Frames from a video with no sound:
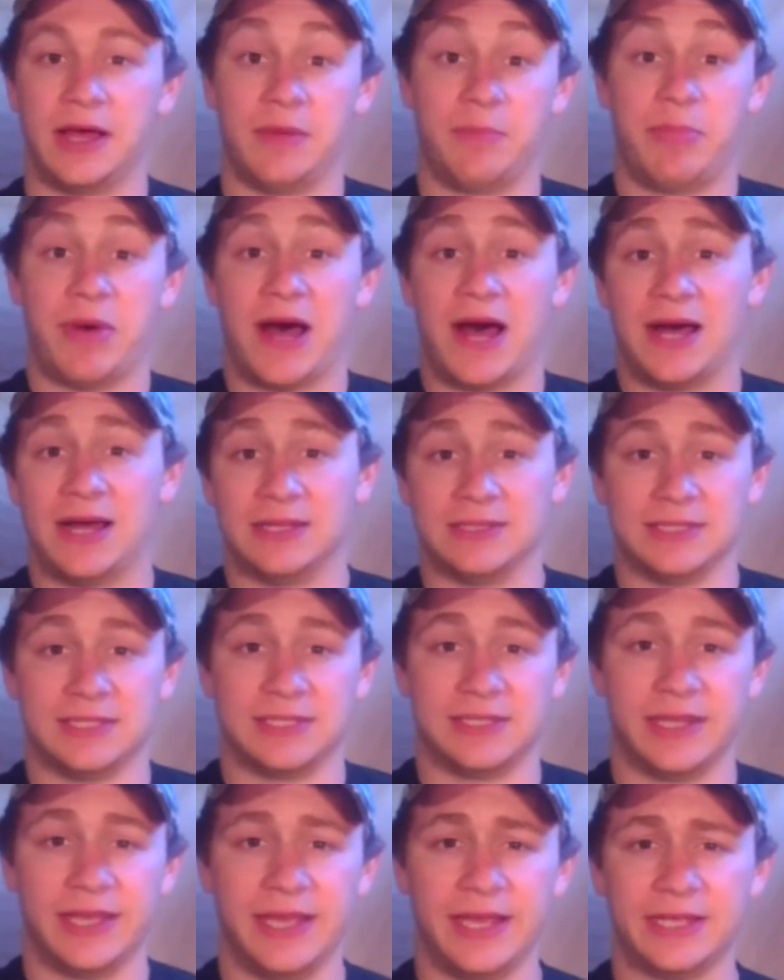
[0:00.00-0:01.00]

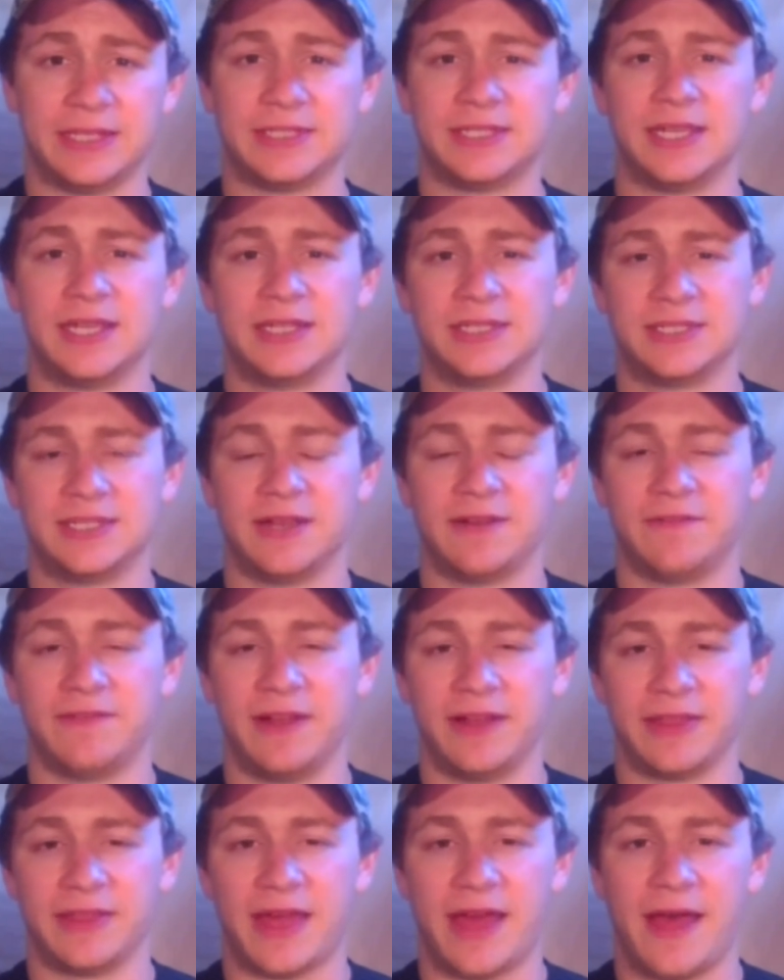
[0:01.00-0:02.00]
ponds, lakes, stuff
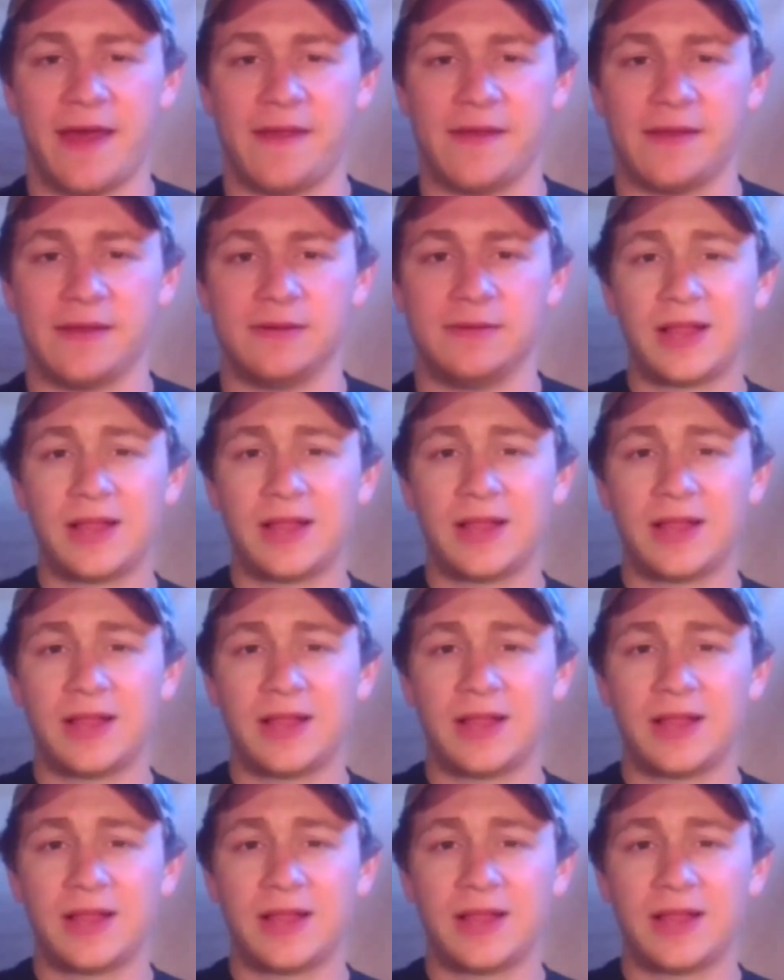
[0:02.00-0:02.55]
like that.